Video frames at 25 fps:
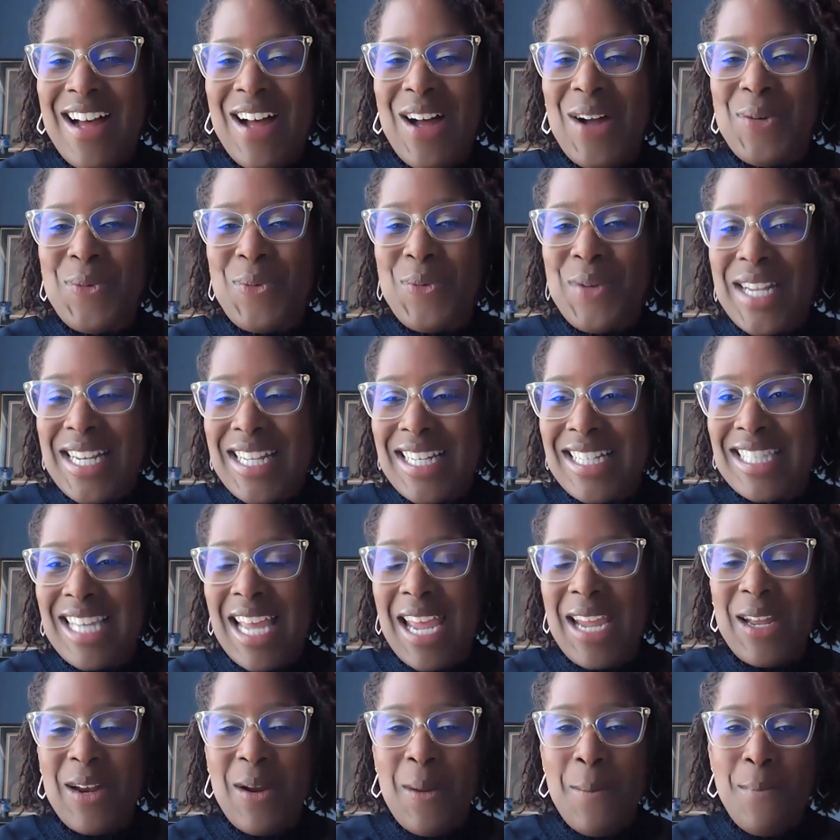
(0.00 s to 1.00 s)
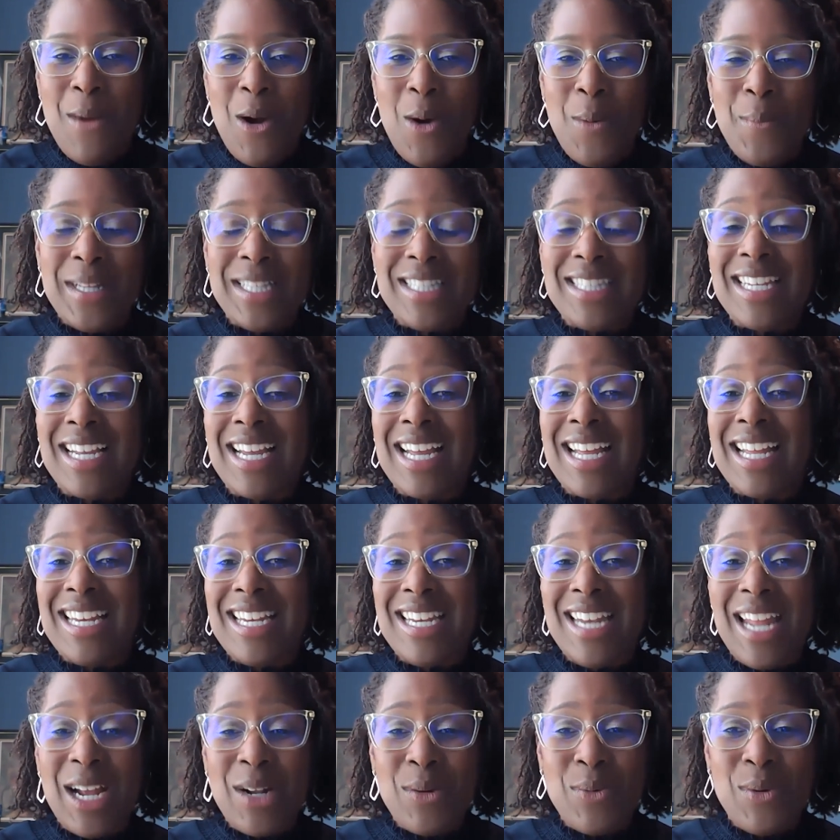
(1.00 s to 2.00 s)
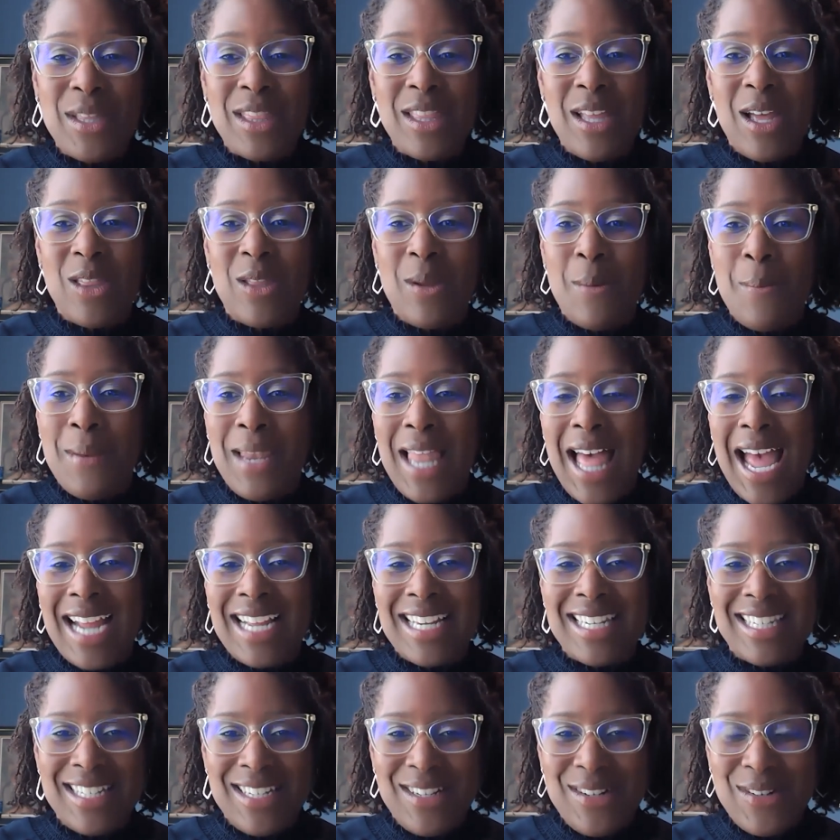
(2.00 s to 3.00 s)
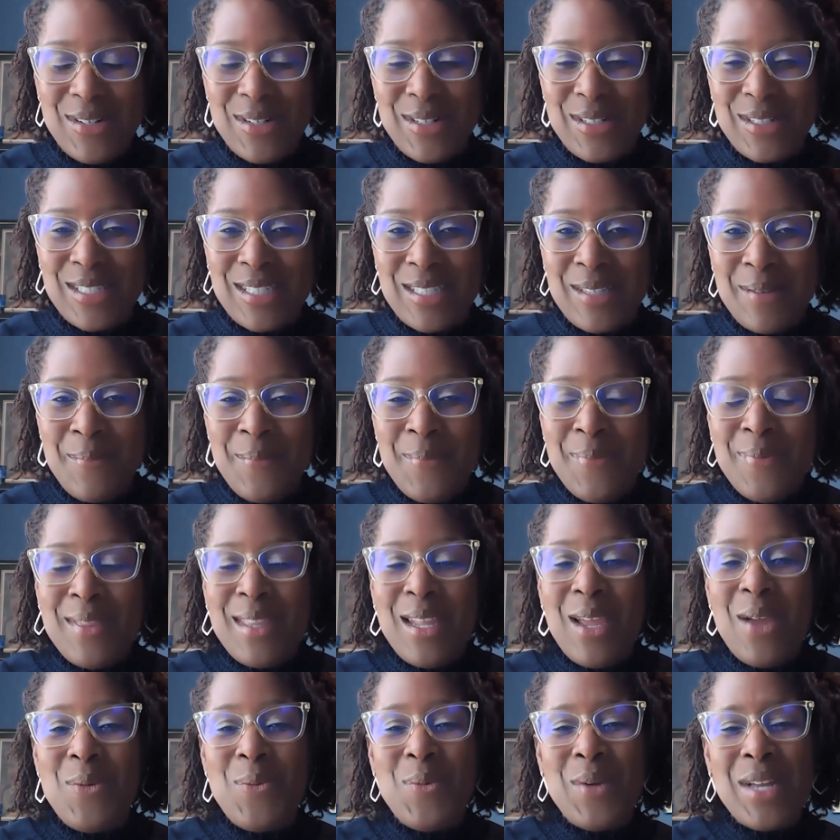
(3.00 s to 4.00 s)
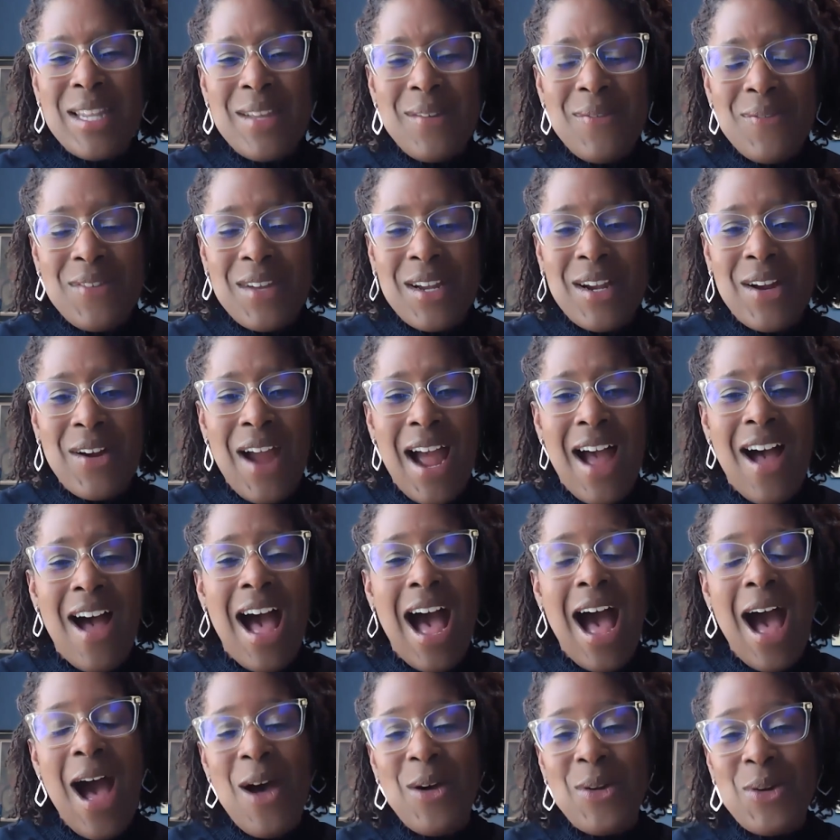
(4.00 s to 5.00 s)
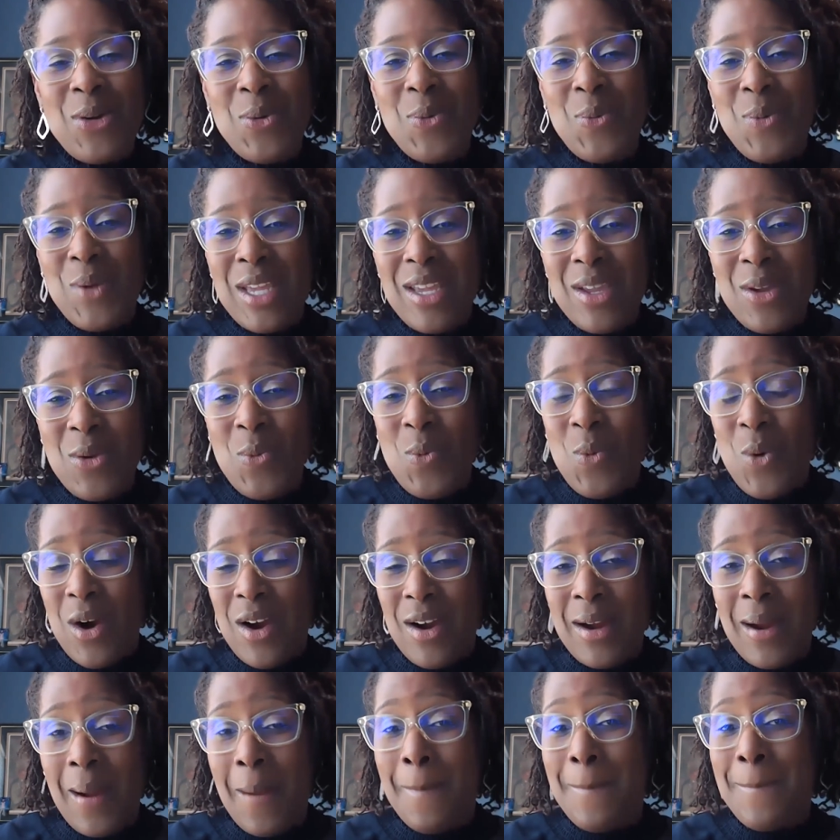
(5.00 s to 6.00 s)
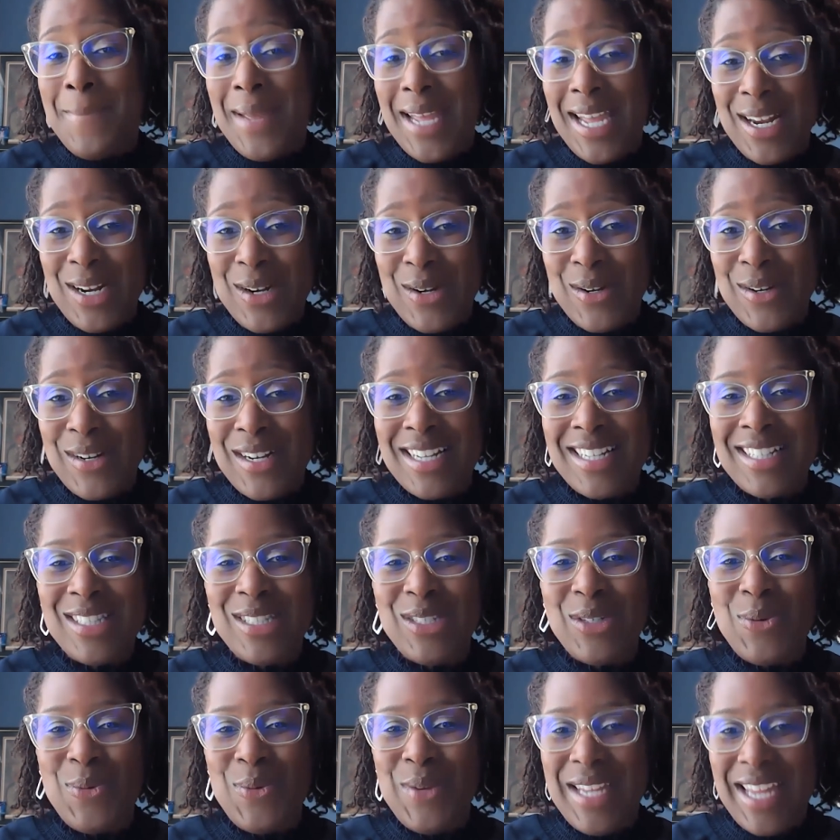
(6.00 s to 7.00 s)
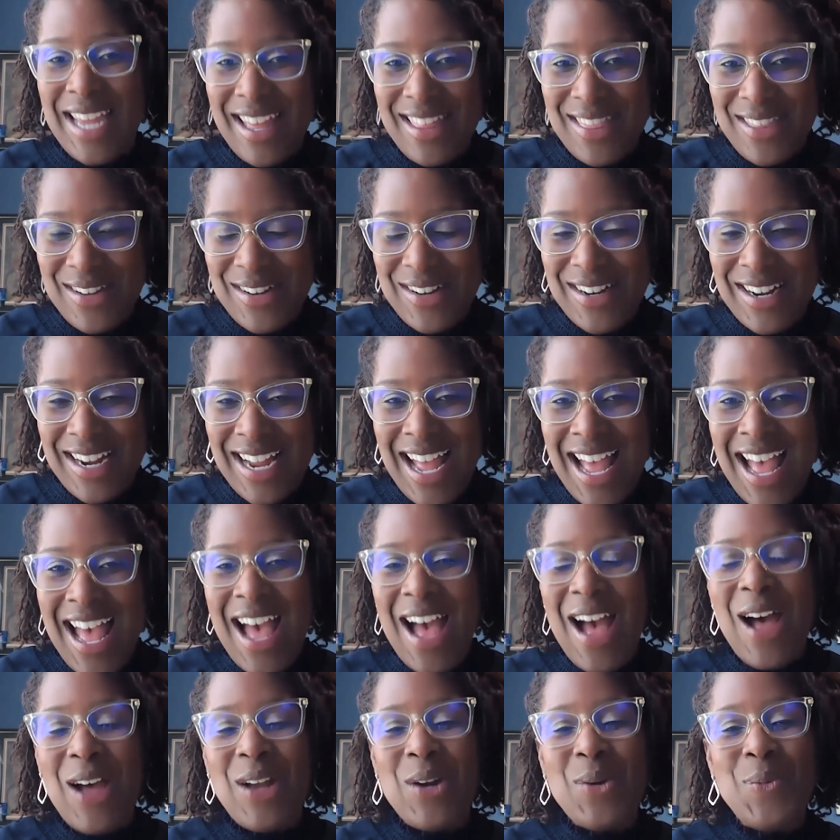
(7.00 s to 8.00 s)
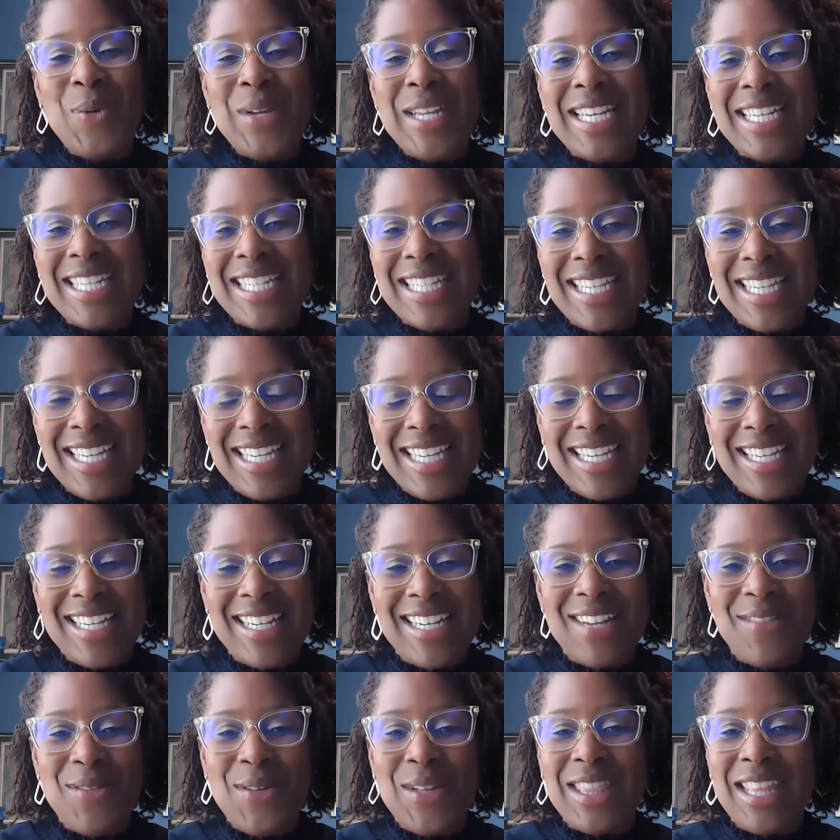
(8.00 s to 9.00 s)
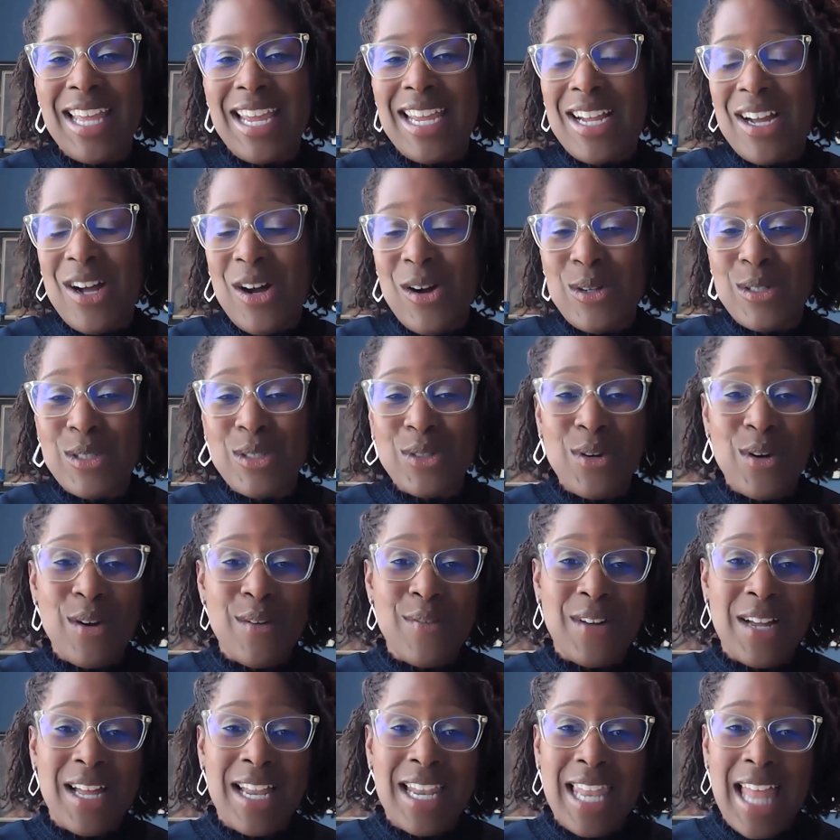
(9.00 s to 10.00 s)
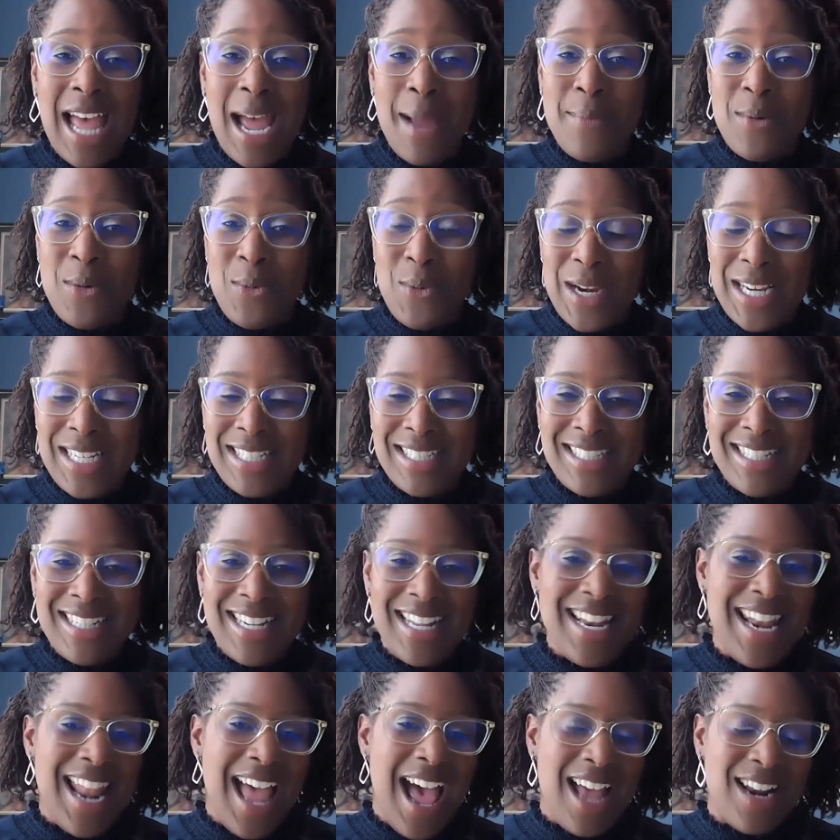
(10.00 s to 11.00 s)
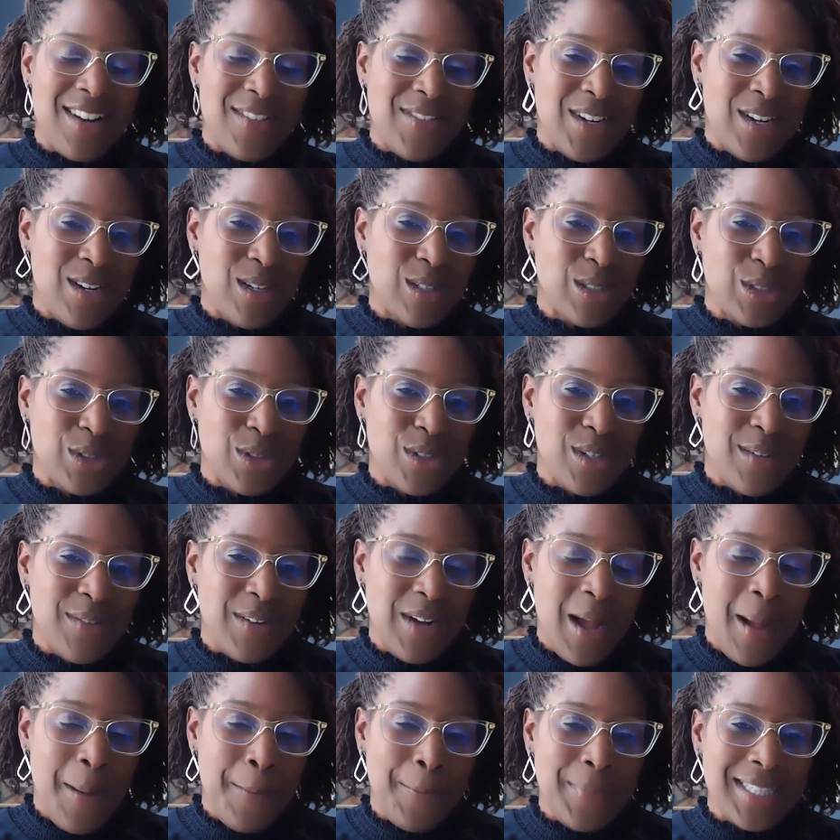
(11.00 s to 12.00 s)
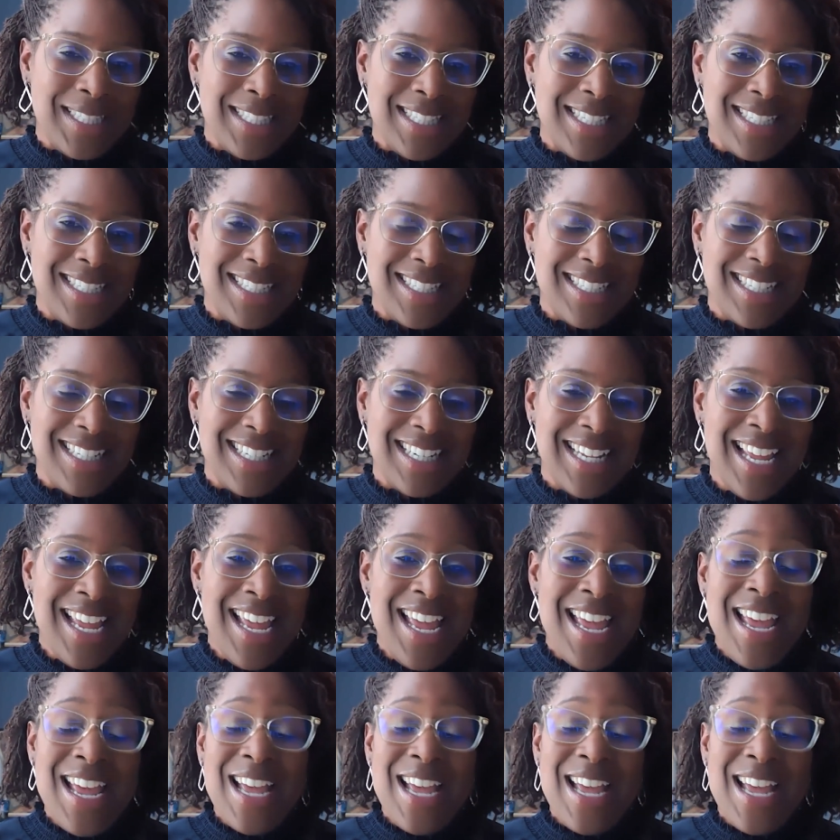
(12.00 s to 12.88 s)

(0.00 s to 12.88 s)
really taking a moment to connect with other Black leaders and really figure out how do we work better together? How do we lead with a culture of collaboration and not a culture of competition?